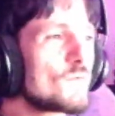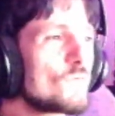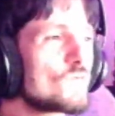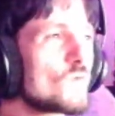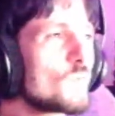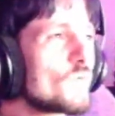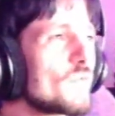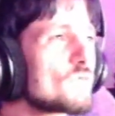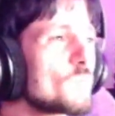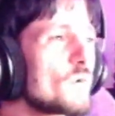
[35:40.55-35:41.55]
YouTuber
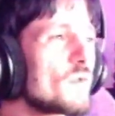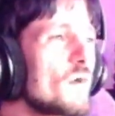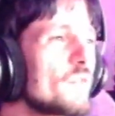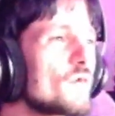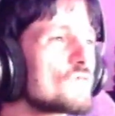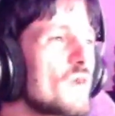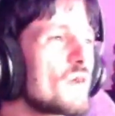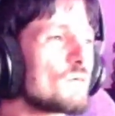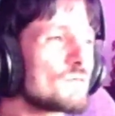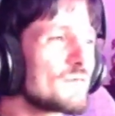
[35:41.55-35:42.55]
that's put it on their
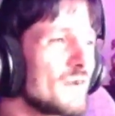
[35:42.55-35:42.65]
channel.